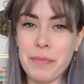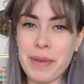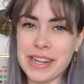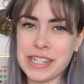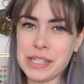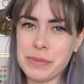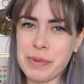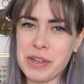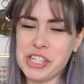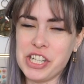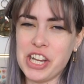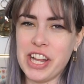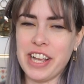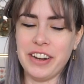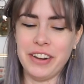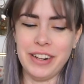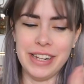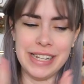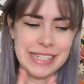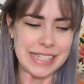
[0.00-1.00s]
back to my
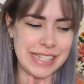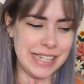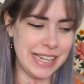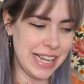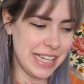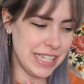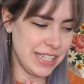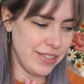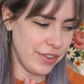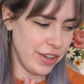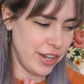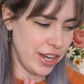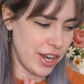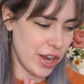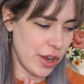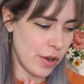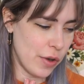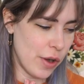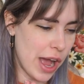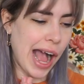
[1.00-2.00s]
channel. In today's
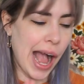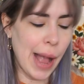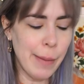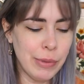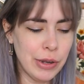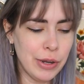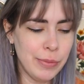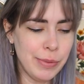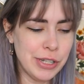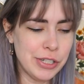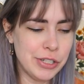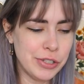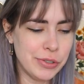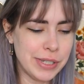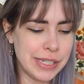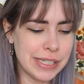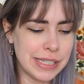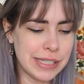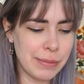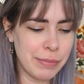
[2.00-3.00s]
video, I'm going to be
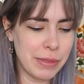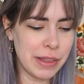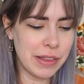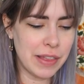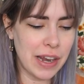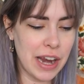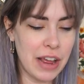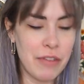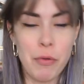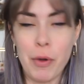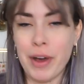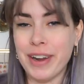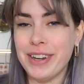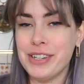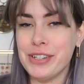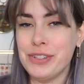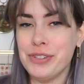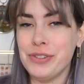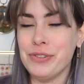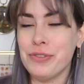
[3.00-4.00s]
doing something that I've wanted
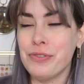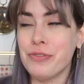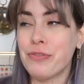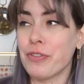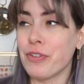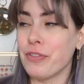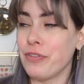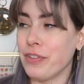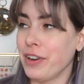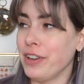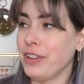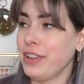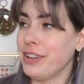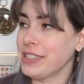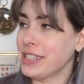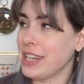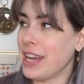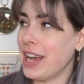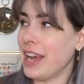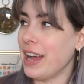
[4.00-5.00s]
to do for a very
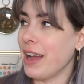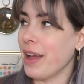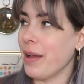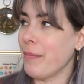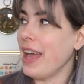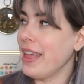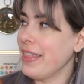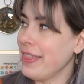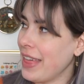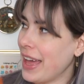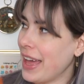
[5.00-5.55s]
long time, and